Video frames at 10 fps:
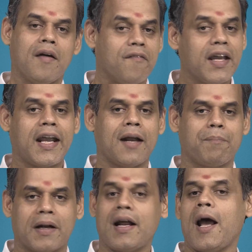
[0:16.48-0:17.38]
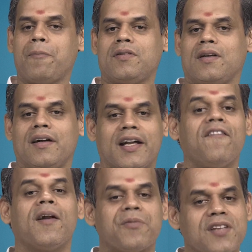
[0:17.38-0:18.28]
We can perhaps
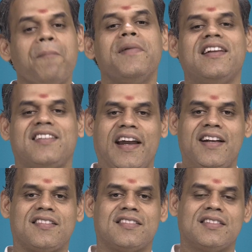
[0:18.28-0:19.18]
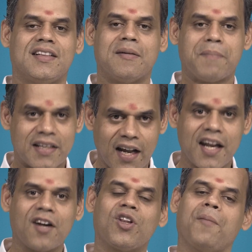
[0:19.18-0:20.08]
develop some insights
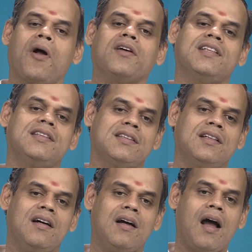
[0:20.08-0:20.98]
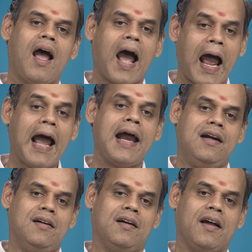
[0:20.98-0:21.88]
pertaining to the process
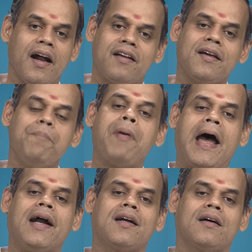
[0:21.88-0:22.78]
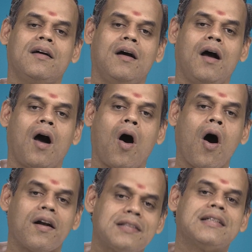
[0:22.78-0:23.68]
and its impact
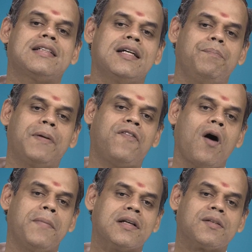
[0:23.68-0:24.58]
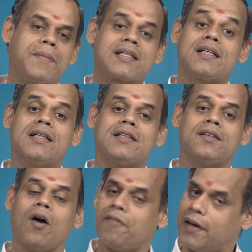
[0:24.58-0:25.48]
on certain performance measures
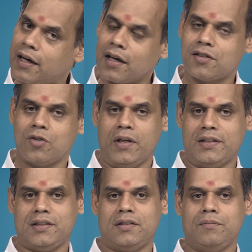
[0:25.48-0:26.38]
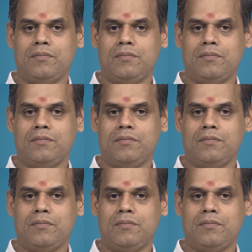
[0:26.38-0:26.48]
of interest to us.